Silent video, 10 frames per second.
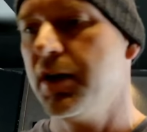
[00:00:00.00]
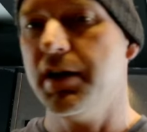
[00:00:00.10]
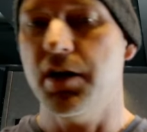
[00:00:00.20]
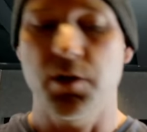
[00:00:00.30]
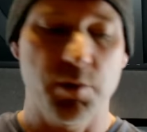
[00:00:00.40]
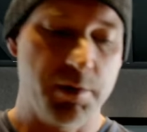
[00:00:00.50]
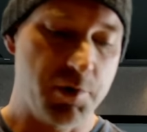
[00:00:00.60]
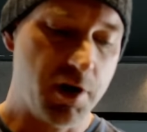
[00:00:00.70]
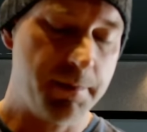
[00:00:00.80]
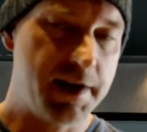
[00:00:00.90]
You know, when
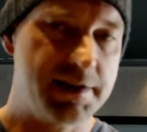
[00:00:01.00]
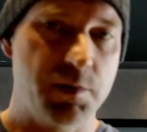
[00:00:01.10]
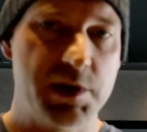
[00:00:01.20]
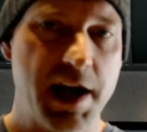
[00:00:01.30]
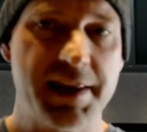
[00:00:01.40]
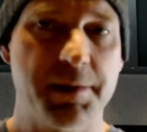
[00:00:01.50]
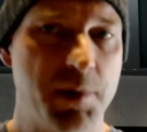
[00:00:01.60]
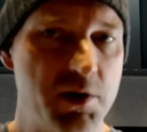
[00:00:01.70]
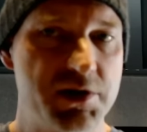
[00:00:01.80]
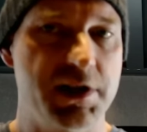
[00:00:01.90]
we're upmixing, we're not at the
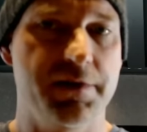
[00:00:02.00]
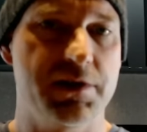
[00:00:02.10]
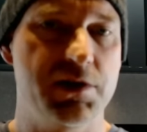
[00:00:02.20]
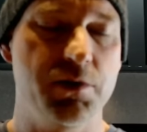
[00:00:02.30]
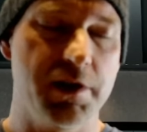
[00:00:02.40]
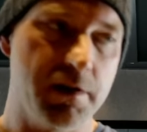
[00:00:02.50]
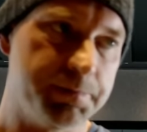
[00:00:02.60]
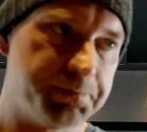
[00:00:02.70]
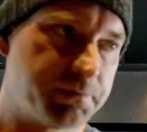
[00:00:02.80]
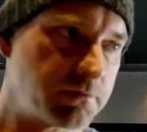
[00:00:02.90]
mercy of the
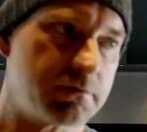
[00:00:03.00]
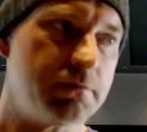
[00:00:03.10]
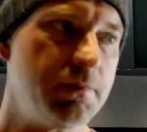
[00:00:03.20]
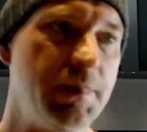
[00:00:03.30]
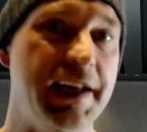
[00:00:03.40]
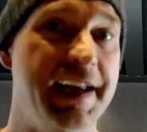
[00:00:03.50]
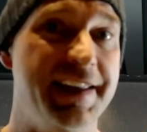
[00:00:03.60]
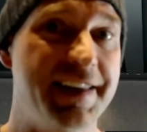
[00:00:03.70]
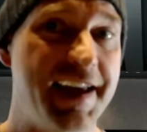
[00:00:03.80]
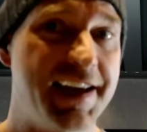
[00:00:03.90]
studio
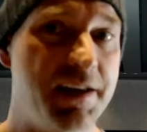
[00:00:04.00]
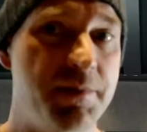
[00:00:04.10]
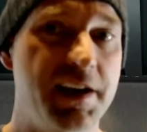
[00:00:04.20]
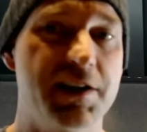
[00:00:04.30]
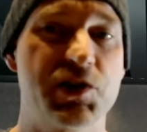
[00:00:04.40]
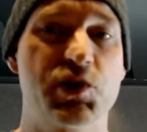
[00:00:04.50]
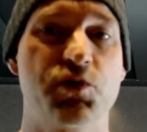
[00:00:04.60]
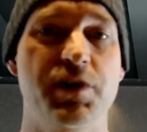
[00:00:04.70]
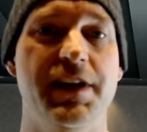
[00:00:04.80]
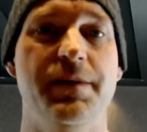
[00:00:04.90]
and they can be
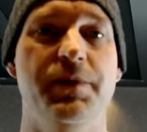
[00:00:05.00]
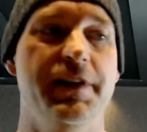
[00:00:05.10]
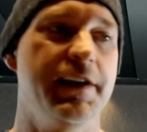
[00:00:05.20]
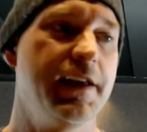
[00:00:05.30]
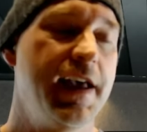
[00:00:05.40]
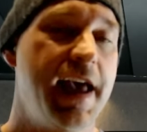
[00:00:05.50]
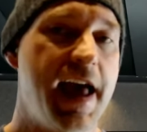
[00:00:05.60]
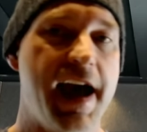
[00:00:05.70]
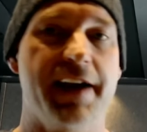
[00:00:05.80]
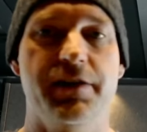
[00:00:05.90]
extremely
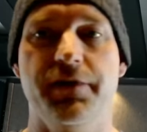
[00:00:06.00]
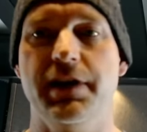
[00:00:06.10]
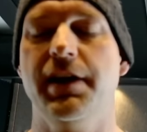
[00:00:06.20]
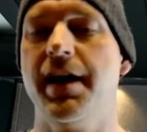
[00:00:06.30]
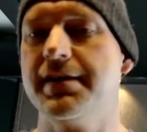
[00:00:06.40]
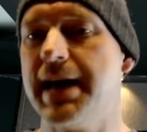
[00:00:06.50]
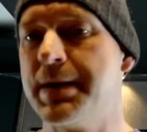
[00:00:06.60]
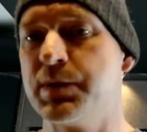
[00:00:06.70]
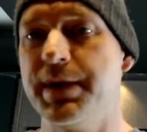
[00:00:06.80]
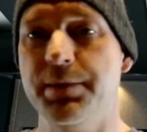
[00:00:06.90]
active. And a lot of
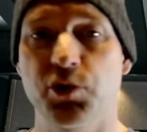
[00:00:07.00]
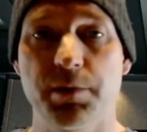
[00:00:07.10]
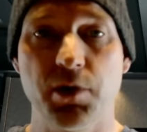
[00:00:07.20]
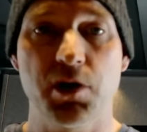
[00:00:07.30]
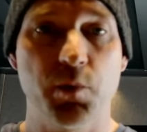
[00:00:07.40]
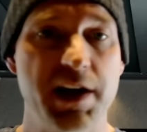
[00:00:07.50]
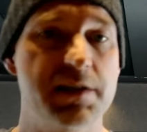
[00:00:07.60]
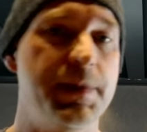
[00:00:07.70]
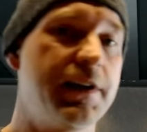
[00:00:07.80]
times when people aren't blowing the weights